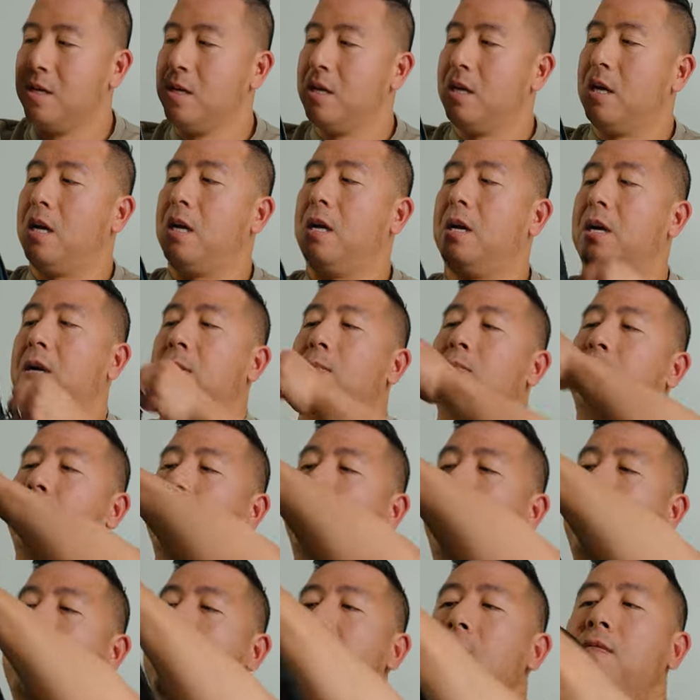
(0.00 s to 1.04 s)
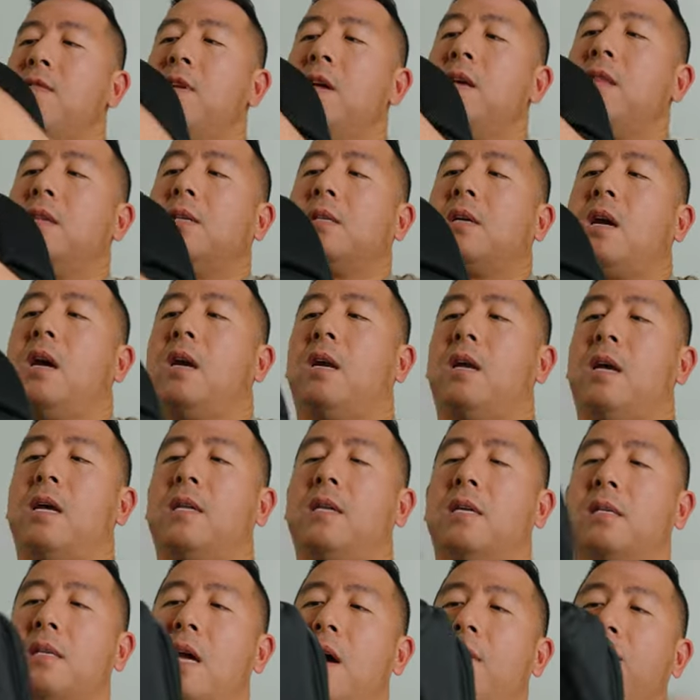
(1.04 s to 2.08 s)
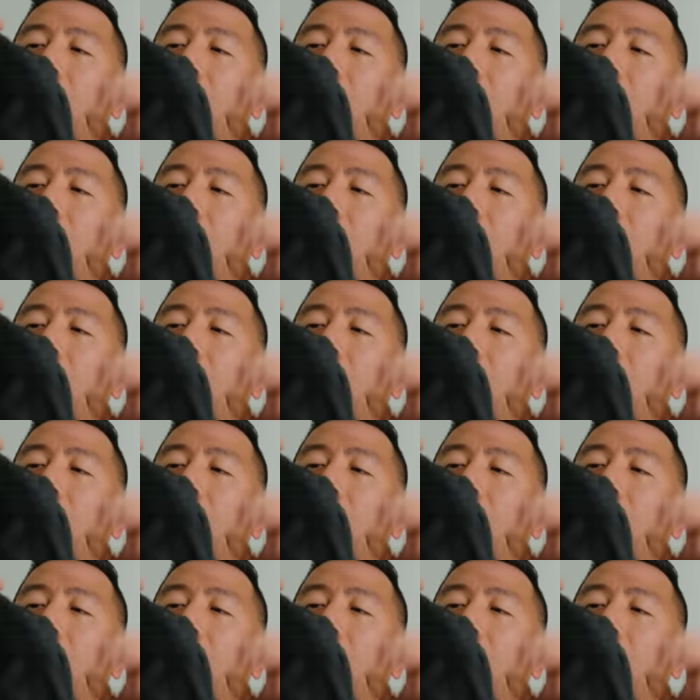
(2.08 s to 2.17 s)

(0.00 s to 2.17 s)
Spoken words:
Even in this kind of, it does have